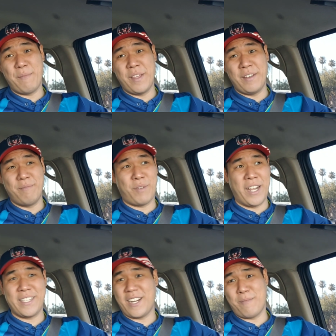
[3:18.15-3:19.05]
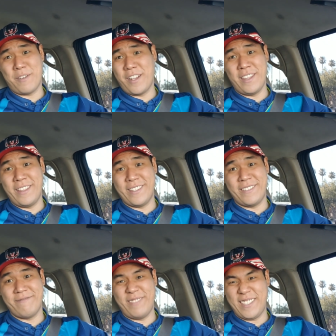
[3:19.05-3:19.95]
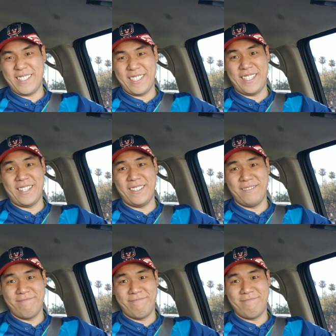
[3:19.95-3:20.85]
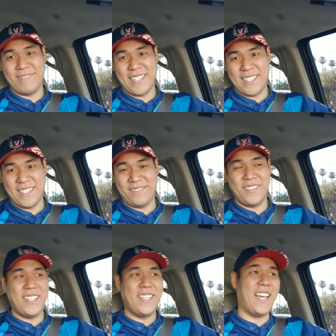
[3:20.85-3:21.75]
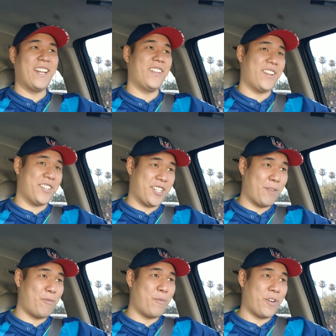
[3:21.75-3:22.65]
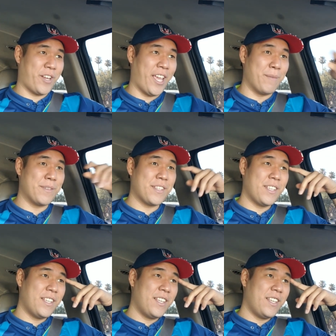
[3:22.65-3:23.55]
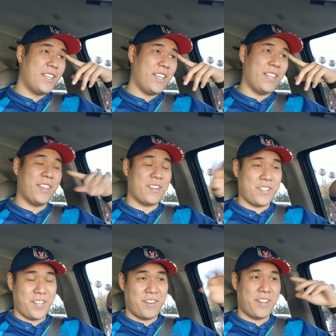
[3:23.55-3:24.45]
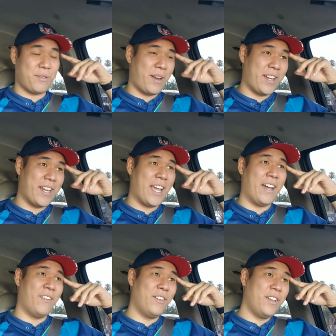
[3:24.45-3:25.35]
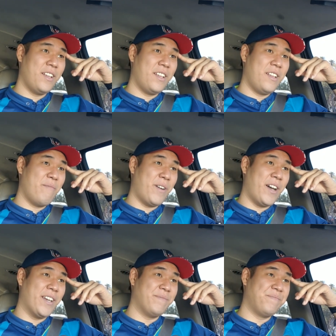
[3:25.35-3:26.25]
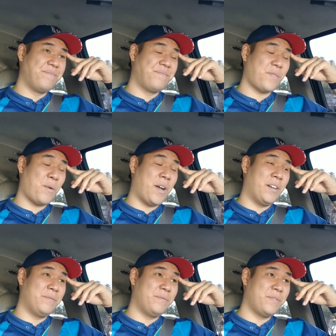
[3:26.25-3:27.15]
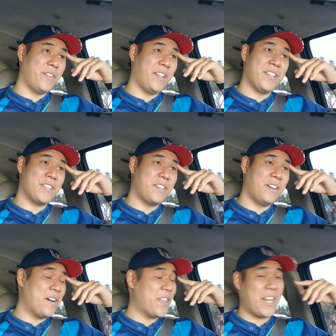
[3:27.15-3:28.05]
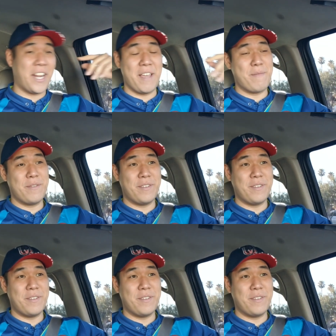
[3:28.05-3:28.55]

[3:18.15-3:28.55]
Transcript: and Bryce Harper, and this is it, huh? That's it. I know there's a couple more games in their series right now, but wow, Phillies, all that hype,